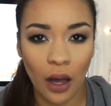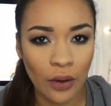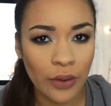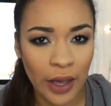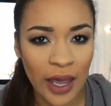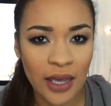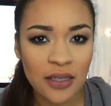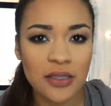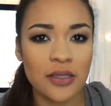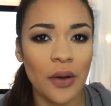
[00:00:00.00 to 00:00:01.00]

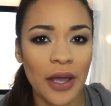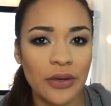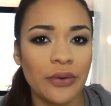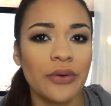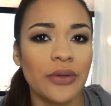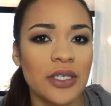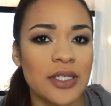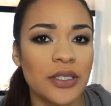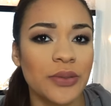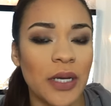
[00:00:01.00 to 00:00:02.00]
okay. So I googled the
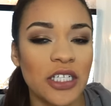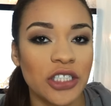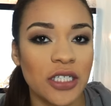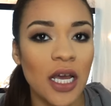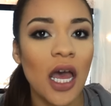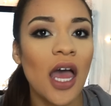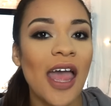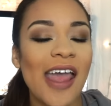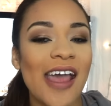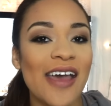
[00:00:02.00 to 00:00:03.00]
situation
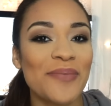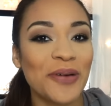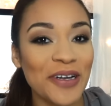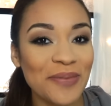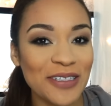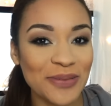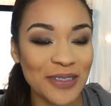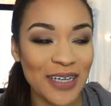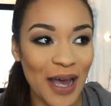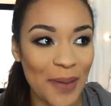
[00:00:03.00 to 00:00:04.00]
and pretty much
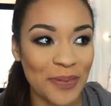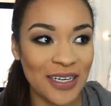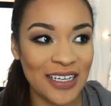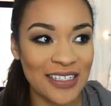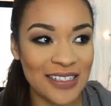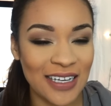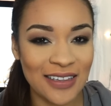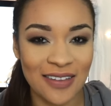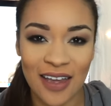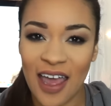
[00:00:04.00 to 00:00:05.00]
what had happened is
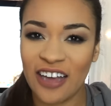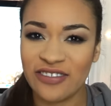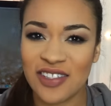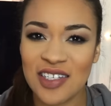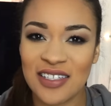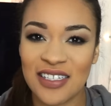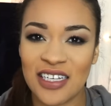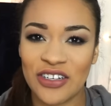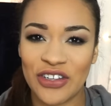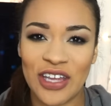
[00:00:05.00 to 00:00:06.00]
like the
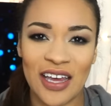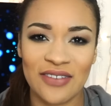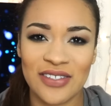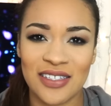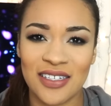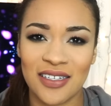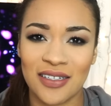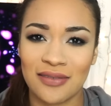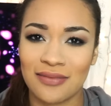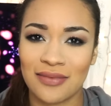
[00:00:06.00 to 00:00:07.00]
FCC or the
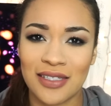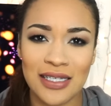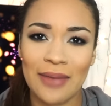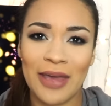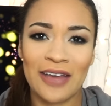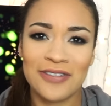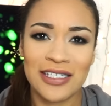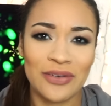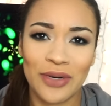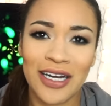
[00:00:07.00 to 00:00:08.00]
FC, some
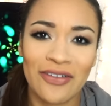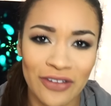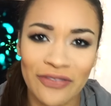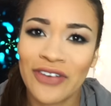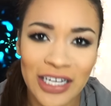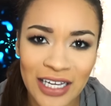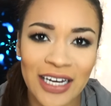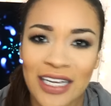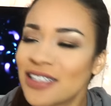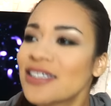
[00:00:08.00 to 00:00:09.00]
FC, whatever the fuck
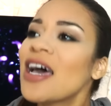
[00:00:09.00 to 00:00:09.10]
it is,